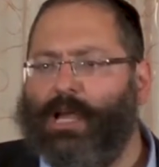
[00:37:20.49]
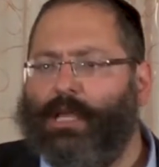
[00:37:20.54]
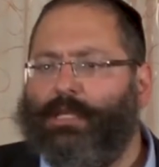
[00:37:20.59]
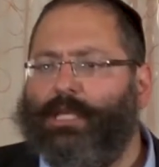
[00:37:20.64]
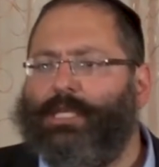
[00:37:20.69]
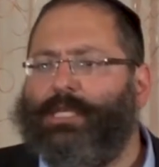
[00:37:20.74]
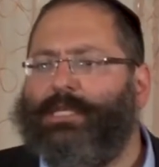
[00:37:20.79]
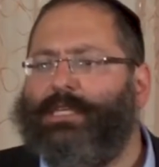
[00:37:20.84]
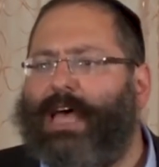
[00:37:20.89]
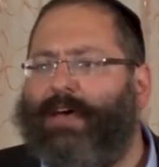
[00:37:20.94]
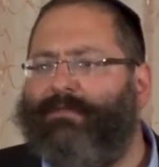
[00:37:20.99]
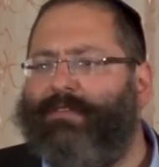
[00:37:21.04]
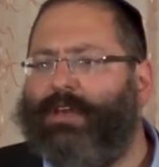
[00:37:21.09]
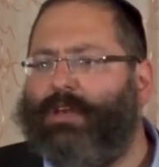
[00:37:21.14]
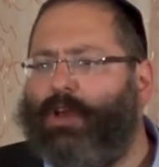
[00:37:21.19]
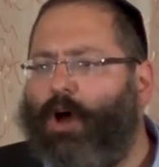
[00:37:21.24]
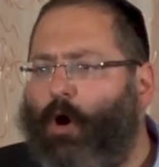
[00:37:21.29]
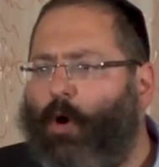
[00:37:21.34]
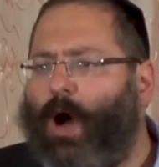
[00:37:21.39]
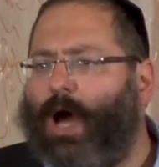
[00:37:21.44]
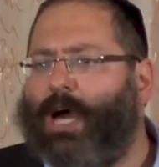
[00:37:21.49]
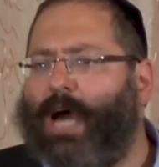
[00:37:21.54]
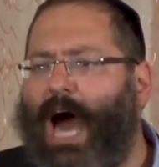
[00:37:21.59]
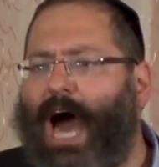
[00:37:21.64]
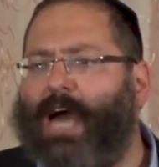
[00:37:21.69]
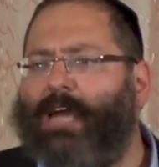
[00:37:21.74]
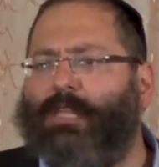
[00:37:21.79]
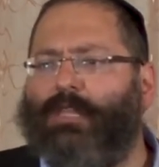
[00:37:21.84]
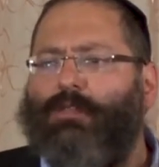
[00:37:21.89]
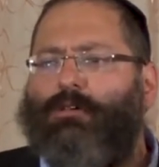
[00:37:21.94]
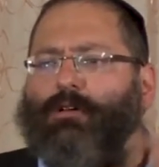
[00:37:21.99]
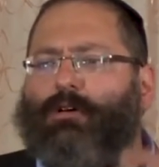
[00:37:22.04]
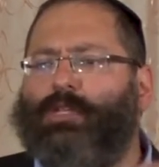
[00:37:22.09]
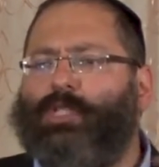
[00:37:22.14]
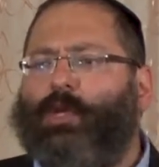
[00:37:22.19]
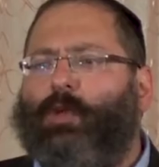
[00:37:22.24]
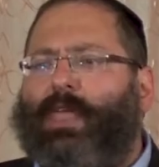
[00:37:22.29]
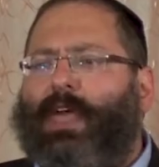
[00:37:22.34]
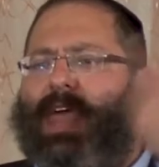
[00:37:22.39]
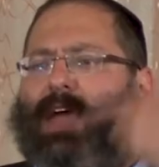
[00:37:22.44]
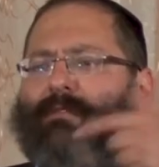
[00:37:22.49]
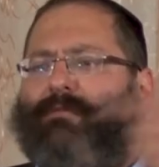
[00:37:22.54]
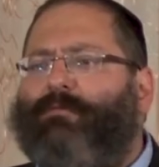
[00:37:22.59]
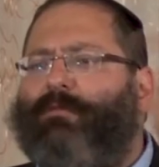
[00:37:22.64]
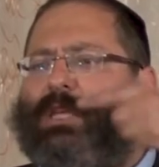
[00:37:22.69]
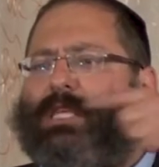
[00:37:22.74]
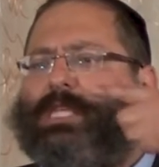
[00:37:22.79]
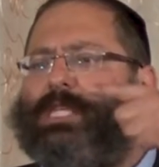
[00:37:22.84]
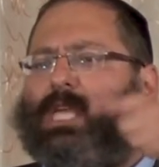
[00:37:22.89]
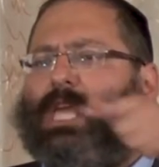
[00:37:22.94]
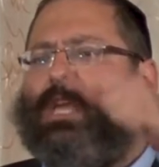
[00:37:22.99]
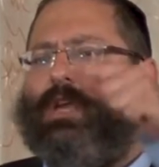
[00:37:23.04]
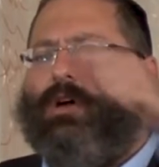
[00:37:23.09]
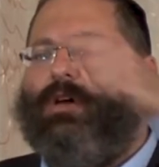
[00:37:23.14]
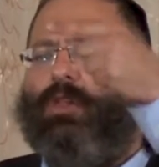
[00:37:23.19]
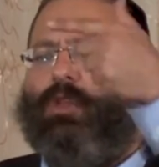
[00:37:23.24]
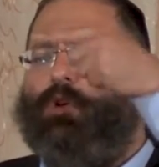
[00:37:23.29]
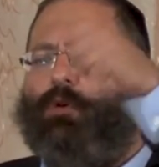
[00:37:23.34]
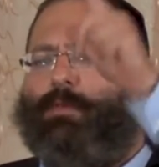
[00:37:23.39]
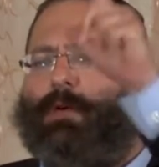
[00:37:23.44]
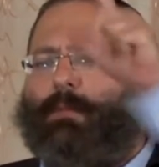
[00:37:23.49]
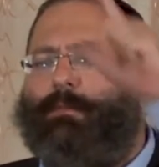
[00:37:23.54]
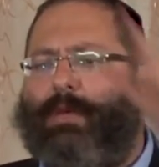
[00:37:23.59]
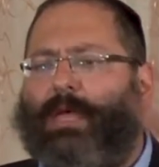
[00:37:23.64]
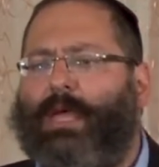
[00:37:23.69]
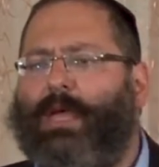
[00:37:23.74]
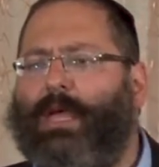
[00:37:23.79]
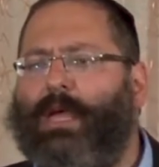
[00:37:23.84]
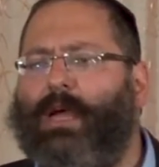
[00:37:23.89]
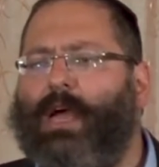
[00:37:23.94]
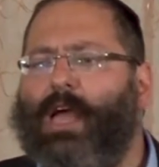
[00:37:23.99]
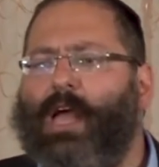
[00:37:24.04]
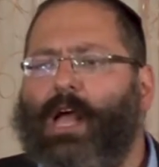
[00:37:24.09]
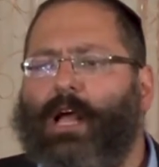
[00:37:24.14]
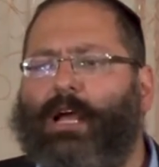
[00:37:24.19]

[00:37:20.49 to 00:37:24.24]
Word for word: the seven Noahide laws so that every single human being